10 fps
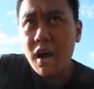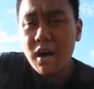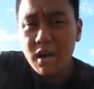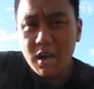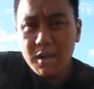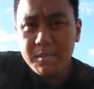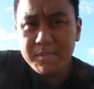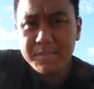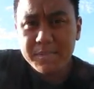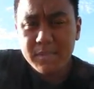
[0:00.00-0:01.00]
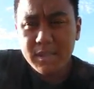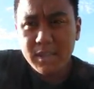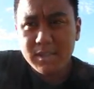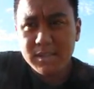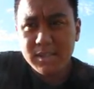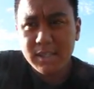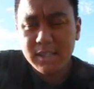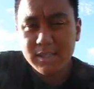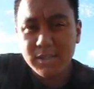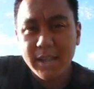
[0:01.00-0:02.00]
Um, let's
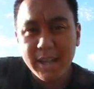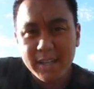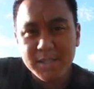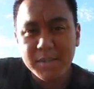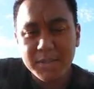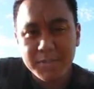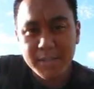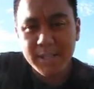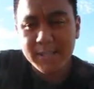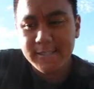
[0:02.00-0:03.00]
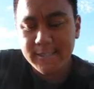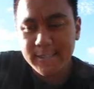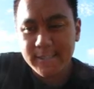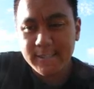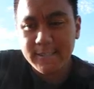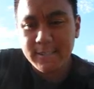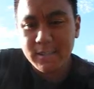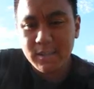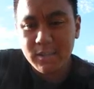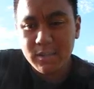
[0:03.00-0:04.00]
see. So yeah, I spent three days in